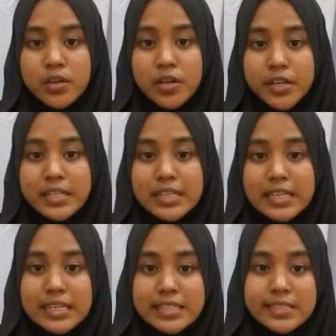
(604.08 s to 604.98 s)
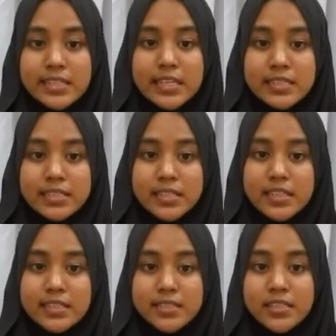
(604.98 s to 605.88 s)
heart is
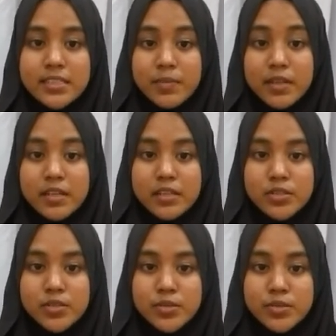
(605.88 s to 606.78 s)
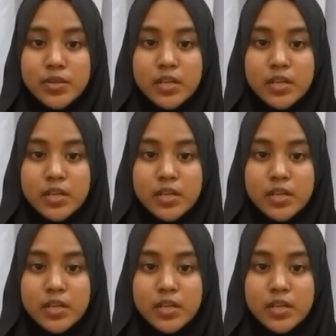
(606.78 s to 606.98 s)
similar to